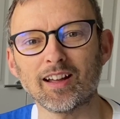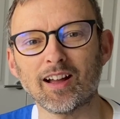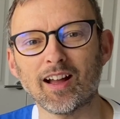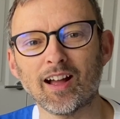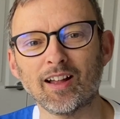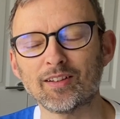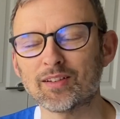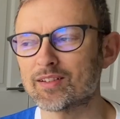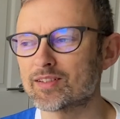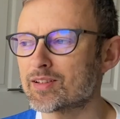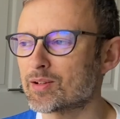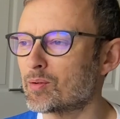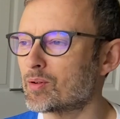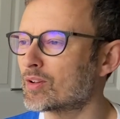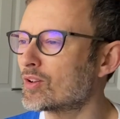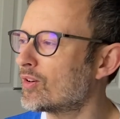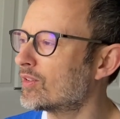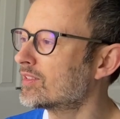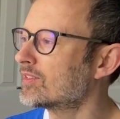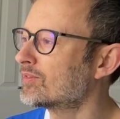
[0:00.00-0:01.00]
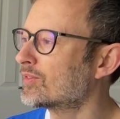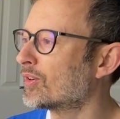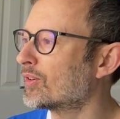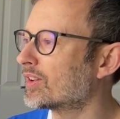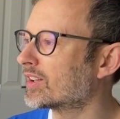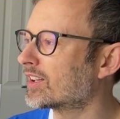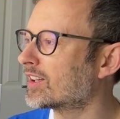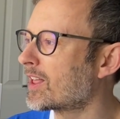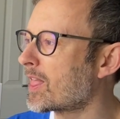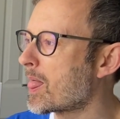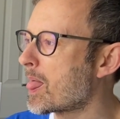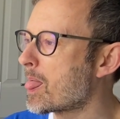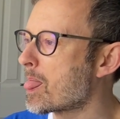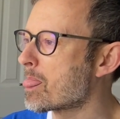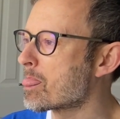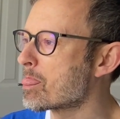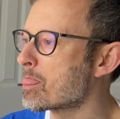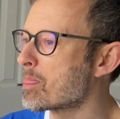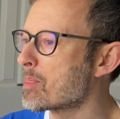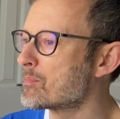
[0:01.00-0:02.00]
And so I kind of like,
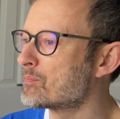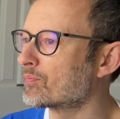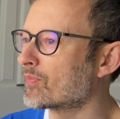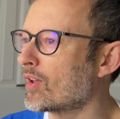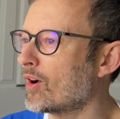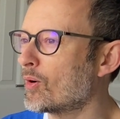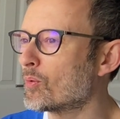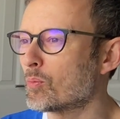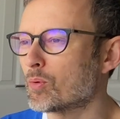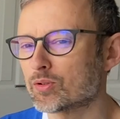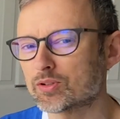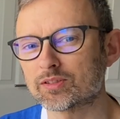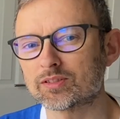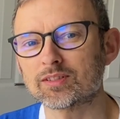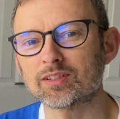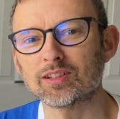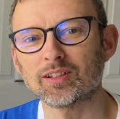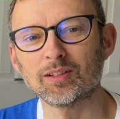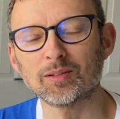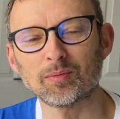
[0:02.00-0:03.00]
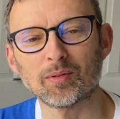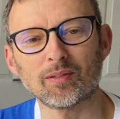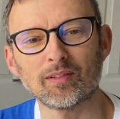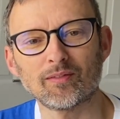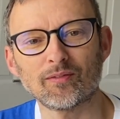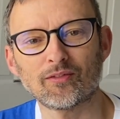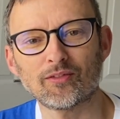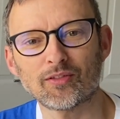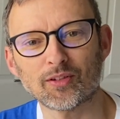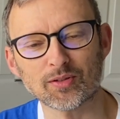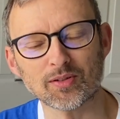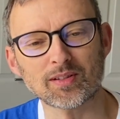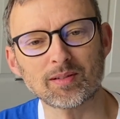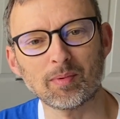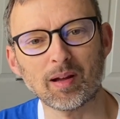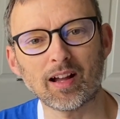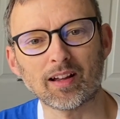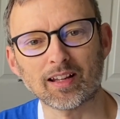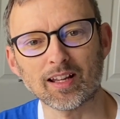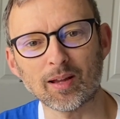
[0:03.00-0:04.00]
I wasn't too fussed
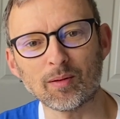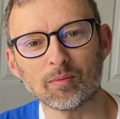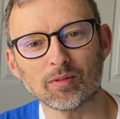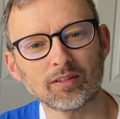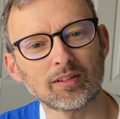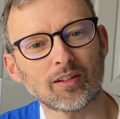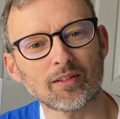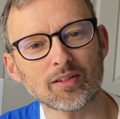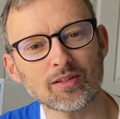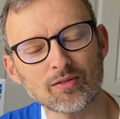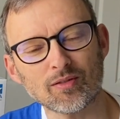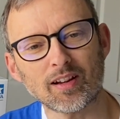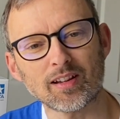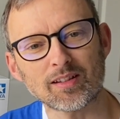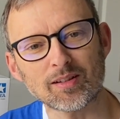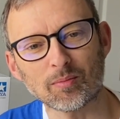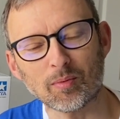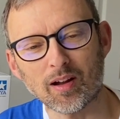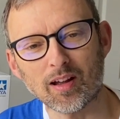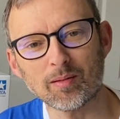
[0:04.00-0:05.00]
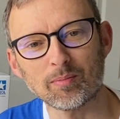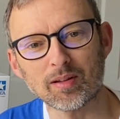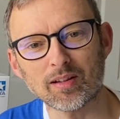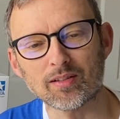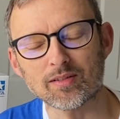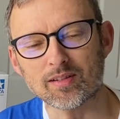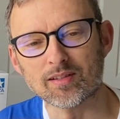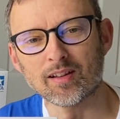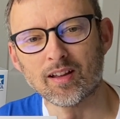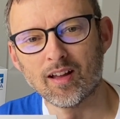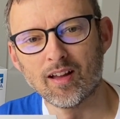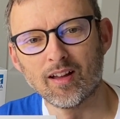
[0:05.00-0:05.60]
about getting one like straight away, because